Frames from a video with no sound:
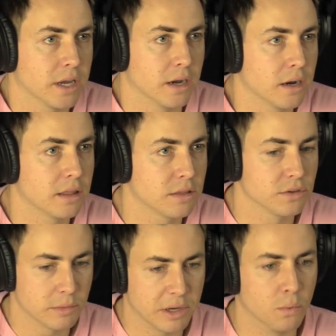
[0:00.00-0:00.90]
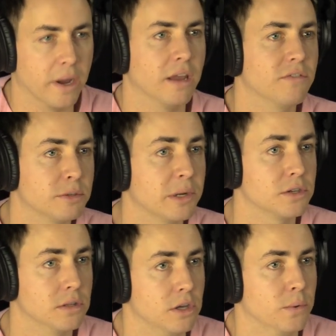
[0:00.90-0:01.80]
in Canada. I think there's a big wave,
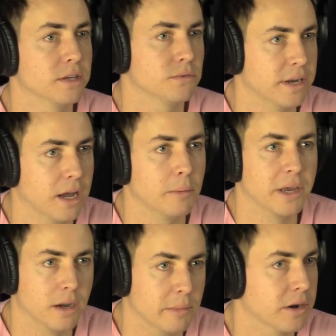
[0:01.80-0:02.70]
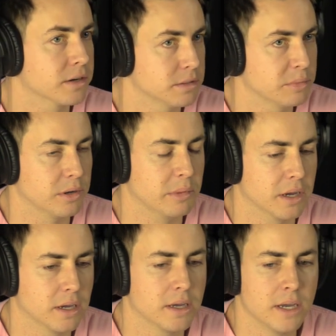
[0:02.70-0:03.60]
especially in the US right now. Made in America is pretty
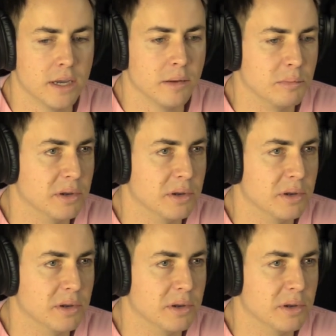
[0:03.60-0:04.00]
big. Right.